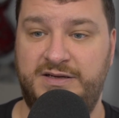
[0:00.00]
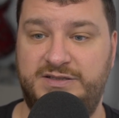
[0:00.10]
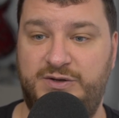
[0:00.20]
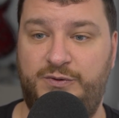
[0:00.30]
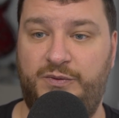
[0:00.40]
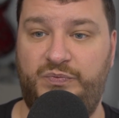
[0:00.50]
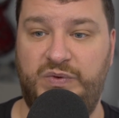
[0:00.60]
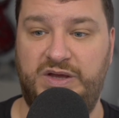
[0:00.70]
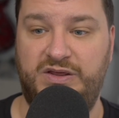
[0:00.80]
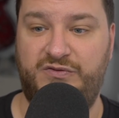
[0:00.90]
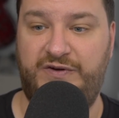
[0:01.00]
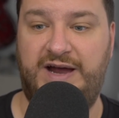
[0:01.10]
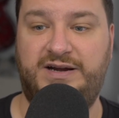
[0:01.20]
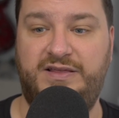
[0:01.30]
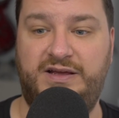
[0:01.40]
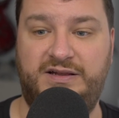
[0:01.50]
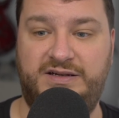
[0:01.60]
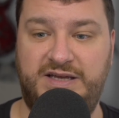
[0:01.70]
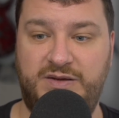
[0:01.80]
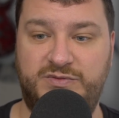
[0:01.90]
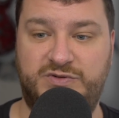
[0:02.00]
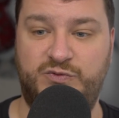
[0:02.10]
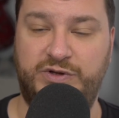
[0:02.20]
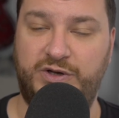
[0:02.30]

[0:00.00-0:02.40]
So the fact that the team has really